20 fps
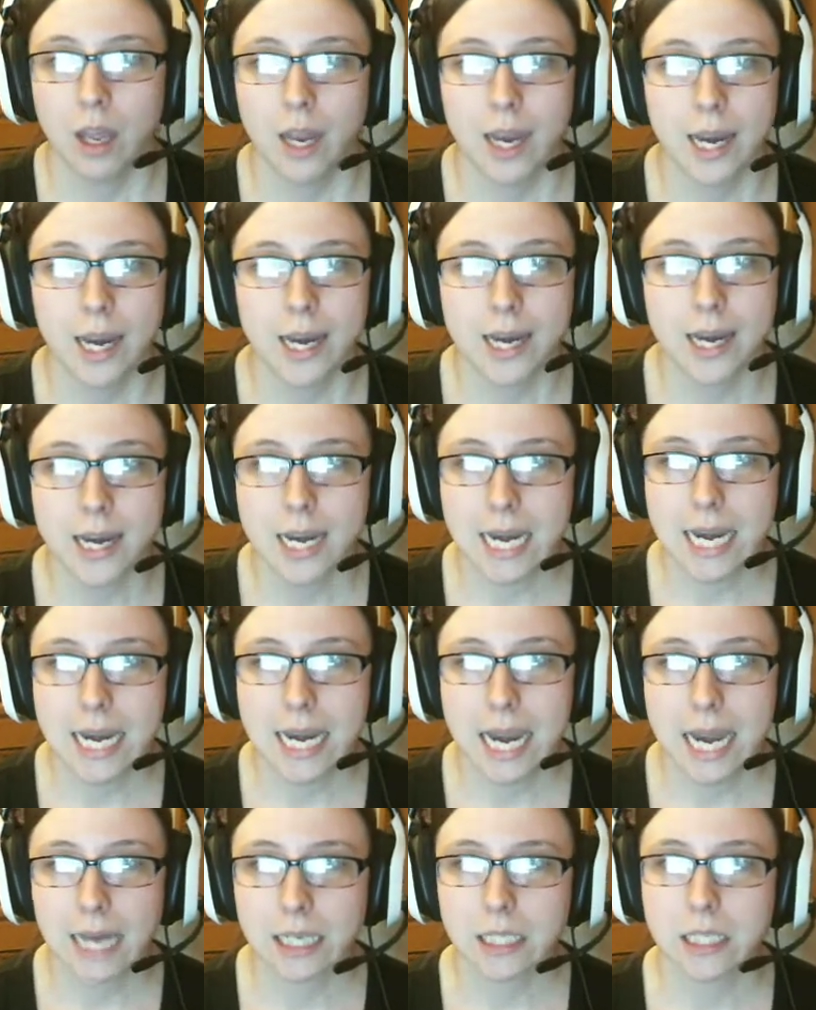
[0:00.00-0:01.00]
And
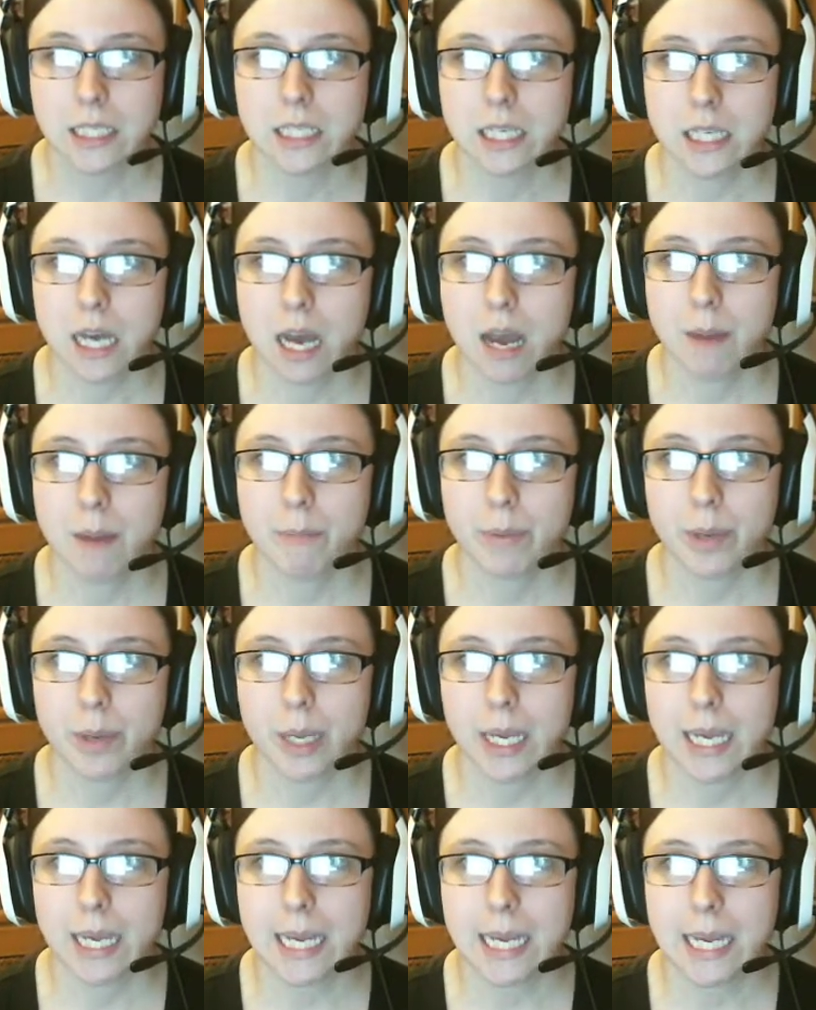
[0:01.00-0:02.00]
next up
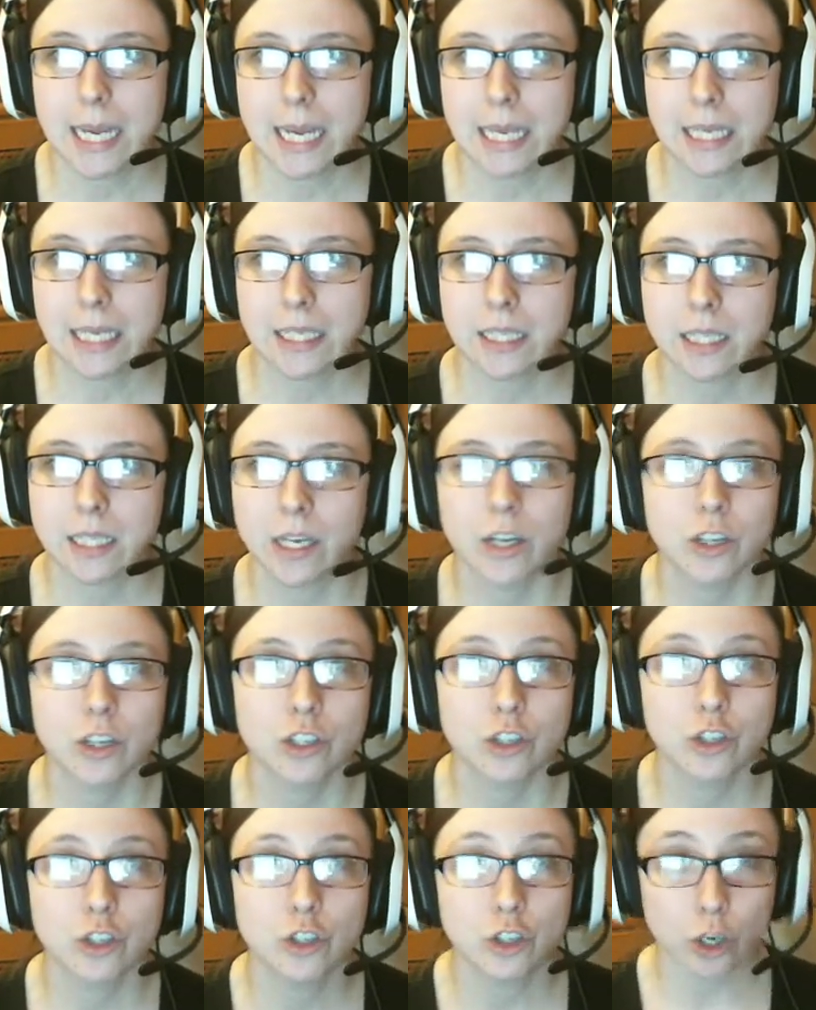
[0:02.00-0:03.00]
is
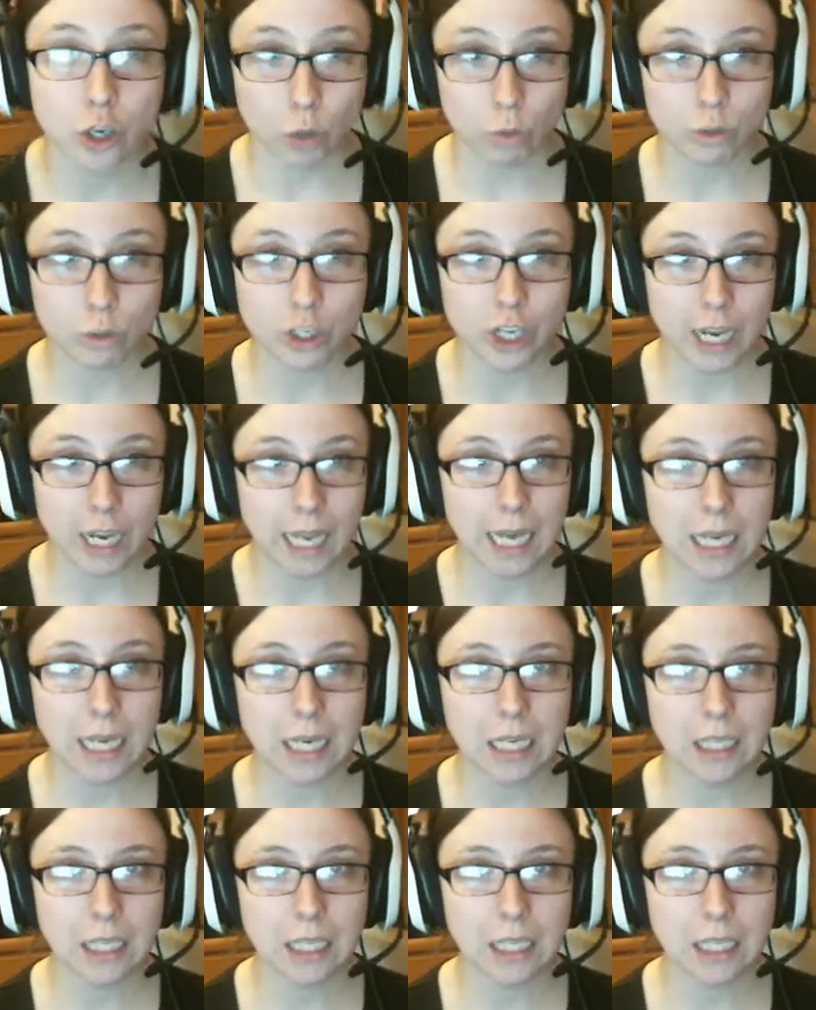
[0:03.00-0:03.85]
Jojian.